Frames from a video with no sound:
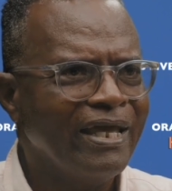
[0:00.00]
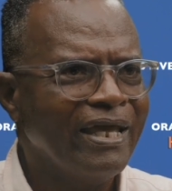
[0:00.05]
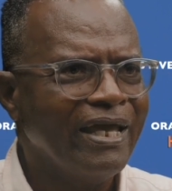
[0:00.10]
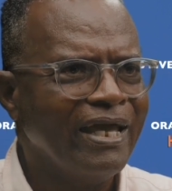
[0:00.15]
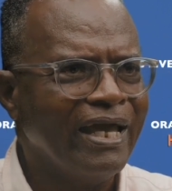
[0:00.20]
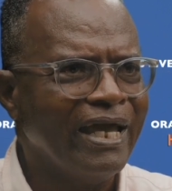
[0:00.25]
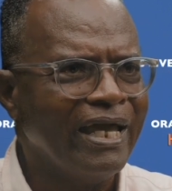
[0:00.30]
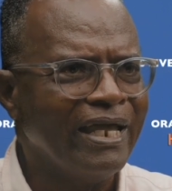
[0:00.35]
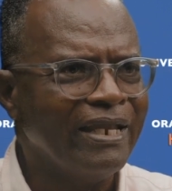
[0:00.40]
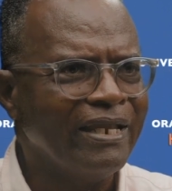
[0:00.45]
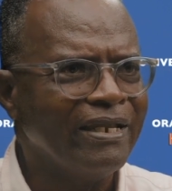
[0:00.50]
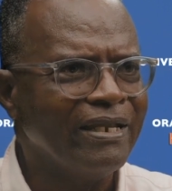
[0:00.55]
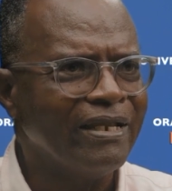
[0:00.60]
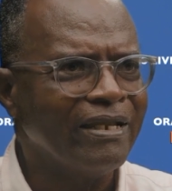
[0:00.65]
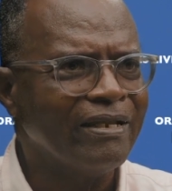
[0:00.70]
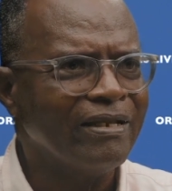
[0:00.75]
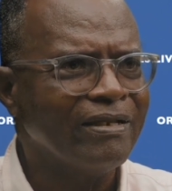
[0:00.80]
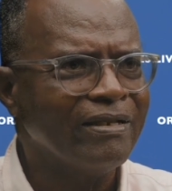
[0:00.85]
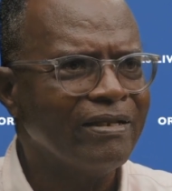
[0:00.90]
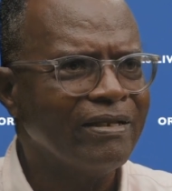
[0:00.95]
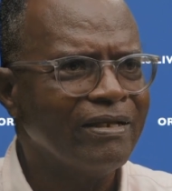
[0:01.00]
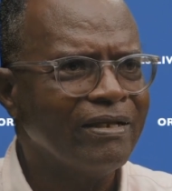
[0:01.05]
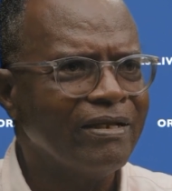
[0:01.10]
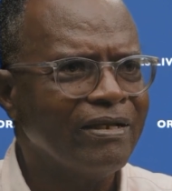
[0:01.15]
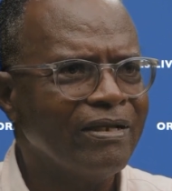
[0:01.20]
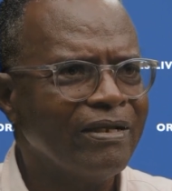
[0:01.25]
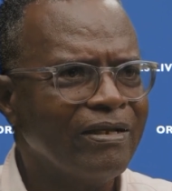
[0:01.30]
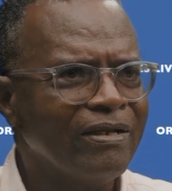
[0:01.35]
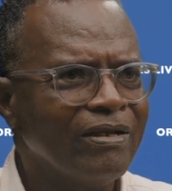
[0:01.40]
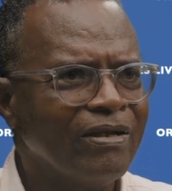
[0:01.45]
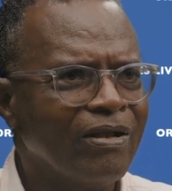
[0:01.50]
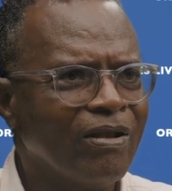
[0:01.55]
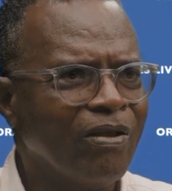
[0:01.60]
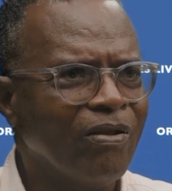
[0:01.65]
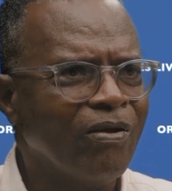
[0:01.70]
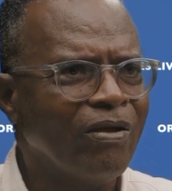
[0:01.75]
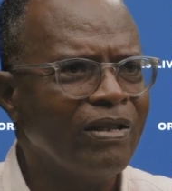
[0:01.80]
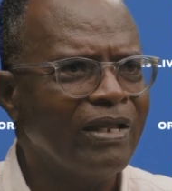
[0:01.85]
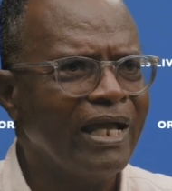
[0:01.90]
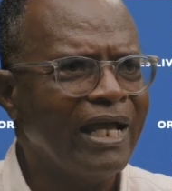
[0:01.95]
And
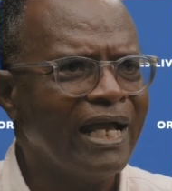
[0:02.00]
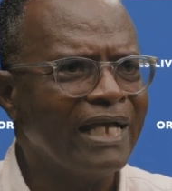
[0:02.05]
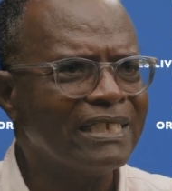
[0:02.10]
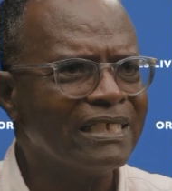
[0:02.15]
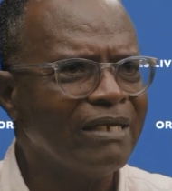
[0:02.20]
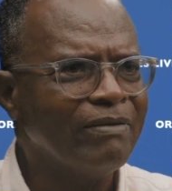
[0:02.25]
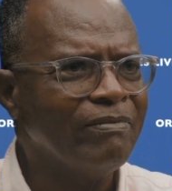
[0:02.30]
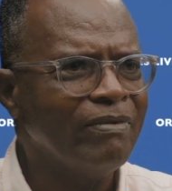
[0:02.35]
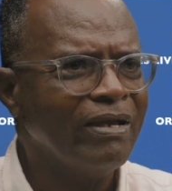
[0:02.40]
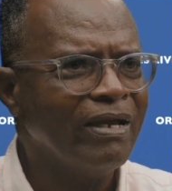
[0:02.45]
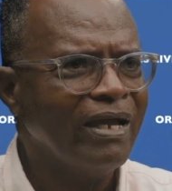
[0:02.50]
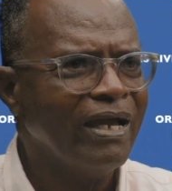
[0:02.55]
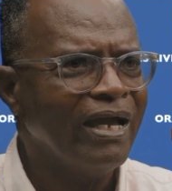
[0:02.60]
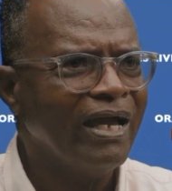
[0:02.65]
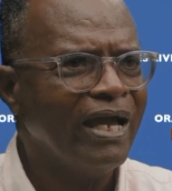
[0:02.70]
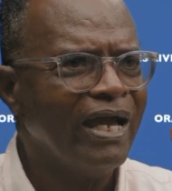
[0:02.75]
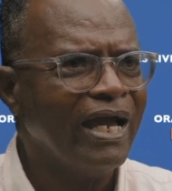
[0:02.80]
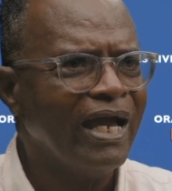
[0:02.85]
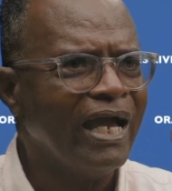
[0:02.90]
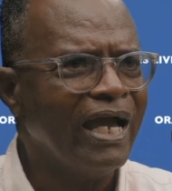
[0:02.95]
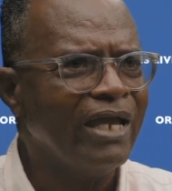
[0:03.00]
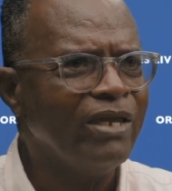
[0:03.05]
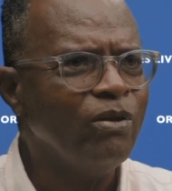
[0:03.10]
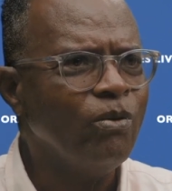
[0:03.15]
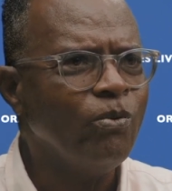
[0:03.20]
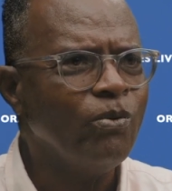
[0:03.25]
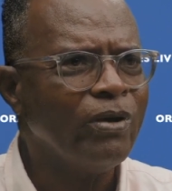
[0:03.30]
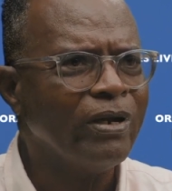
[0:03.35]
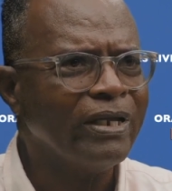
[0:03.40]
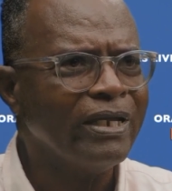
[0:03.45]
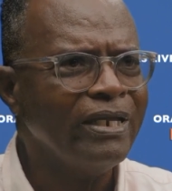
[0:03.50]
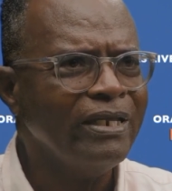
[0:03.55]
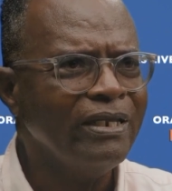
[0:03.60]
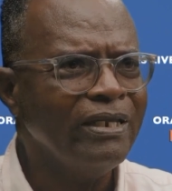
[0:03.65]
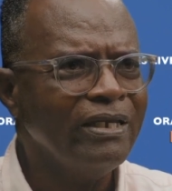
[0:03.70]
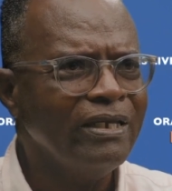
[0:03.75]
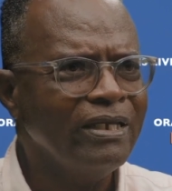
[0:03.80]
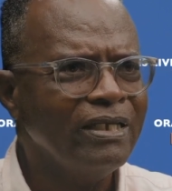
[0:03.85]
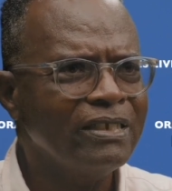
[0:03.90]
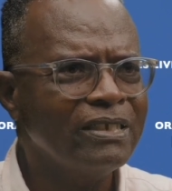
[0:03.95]
Claude asked him, are you working?
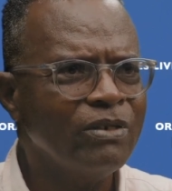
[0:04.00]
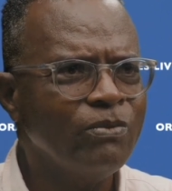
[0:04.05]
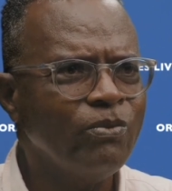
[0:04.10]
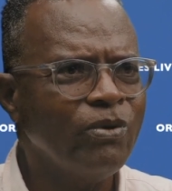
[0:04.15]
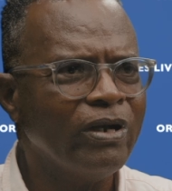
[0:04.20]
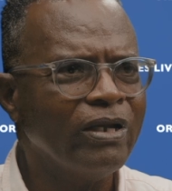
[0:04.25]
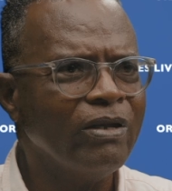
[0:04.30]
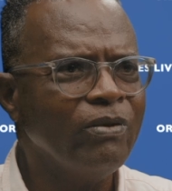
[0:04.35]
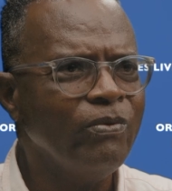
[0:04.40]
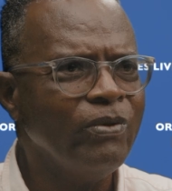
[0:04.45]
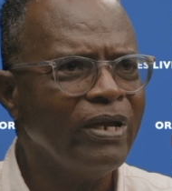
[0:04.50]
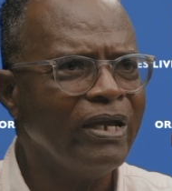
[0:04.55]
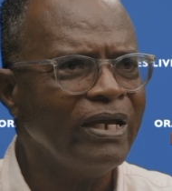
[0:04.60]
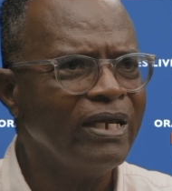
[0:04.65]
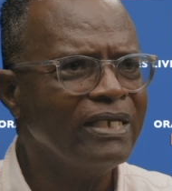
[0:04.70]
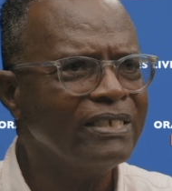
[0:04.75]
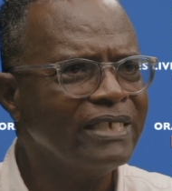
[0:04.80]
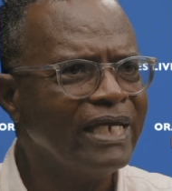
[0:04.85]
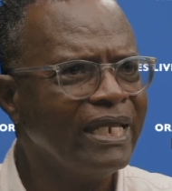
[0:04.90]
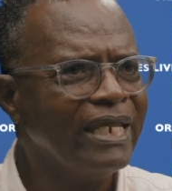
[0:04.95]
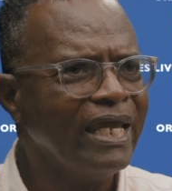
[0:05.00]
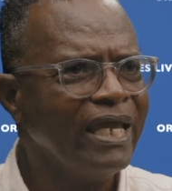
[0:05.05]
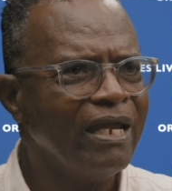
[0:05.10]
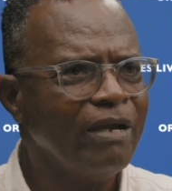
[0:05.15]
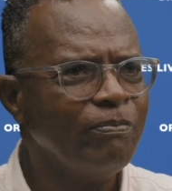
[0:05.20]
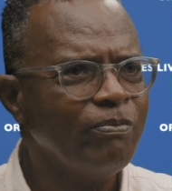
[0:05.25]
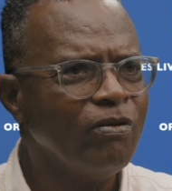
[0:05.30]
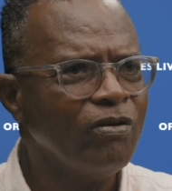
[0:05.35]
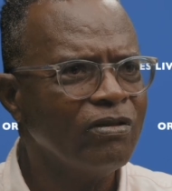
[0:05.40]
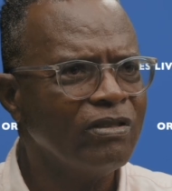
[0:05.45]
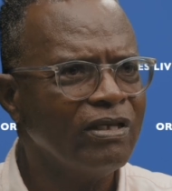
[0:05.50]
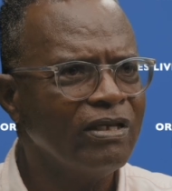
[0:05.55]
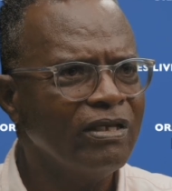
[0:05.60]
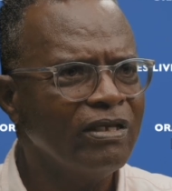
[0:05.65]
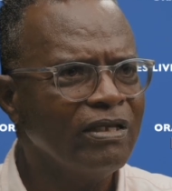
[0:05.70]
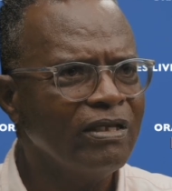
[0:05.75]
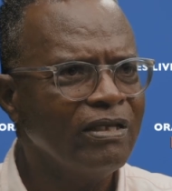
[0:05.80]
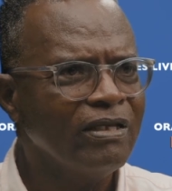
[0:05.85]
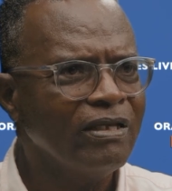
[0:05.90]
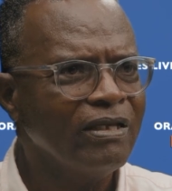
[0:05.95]
He said, working where? He said, at the airport.
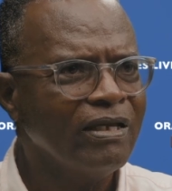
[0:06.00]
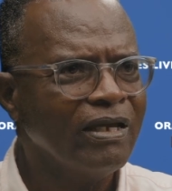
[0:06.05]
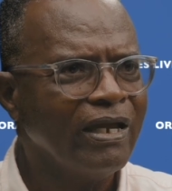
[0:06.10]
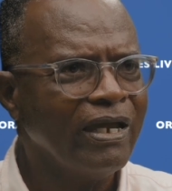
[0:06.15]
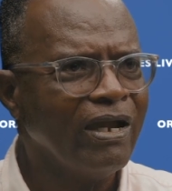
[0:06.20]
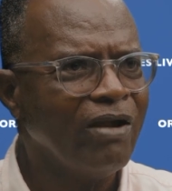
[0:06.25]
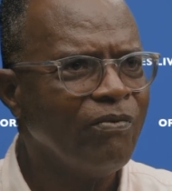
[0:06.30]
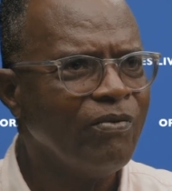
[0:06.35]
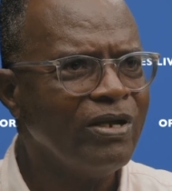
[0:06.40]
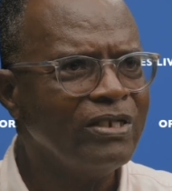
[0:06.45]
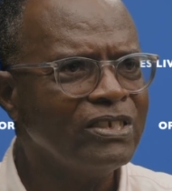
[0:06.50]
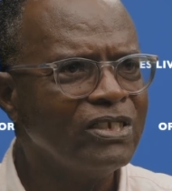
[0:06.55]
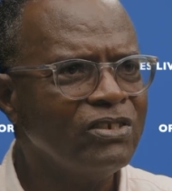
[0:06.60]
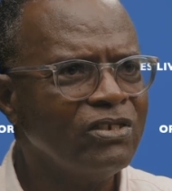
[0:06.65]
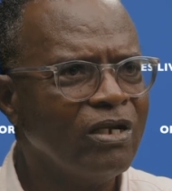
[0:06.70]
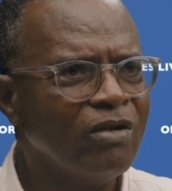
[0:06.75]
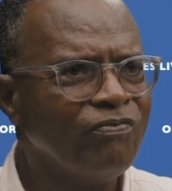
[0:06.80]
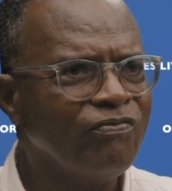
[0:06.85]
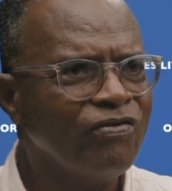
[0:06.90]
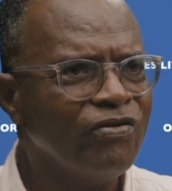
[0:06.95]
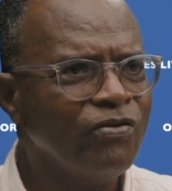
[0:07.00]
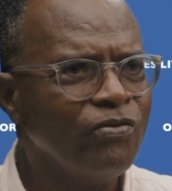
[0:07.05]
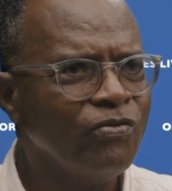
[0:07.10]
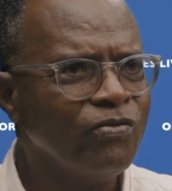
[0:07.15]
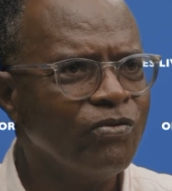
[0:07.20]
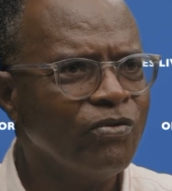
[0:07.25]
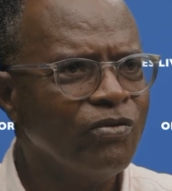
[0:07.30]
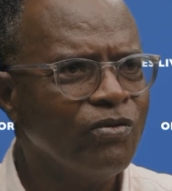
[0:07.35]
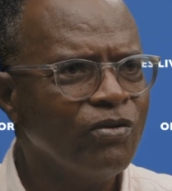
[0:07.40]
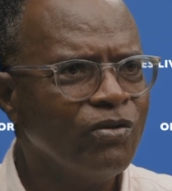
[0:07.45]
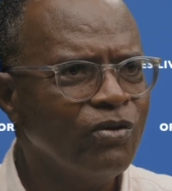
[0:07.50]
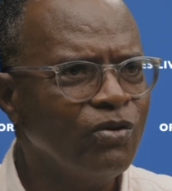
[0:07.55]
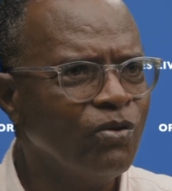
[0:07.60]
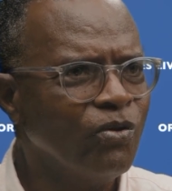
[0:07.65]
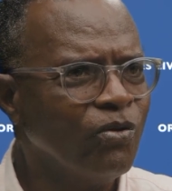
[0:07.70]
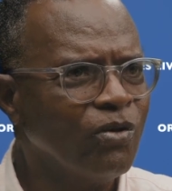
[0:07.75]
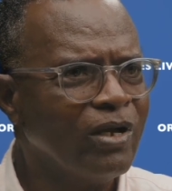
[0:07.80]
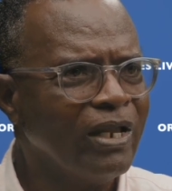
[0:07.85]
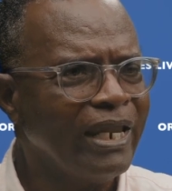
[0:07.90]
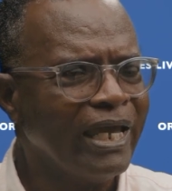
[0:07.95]
I arranged a job for you. You
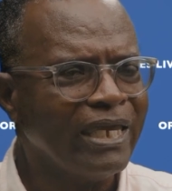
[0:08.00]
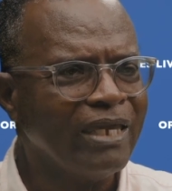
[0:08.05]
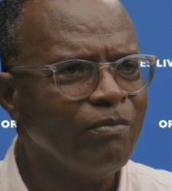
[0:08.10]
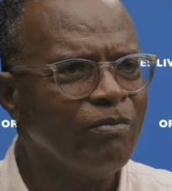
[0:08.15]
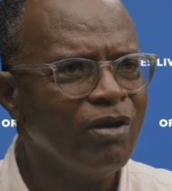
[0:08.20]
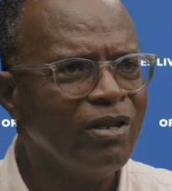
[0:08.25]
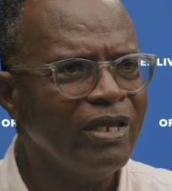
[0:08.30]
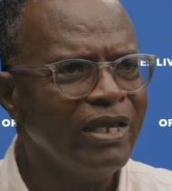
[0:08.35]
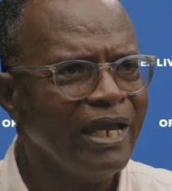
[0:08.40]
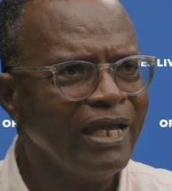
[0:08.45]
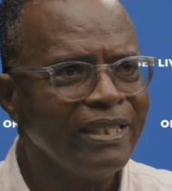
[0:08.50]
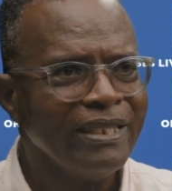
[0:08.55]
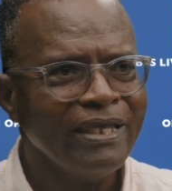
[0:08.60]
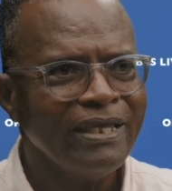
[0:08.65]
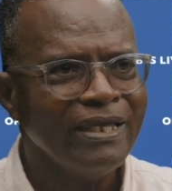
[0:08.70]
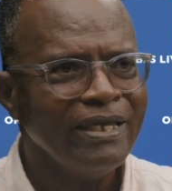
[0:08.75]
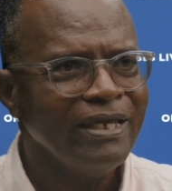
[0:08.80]
don't collect your money yet?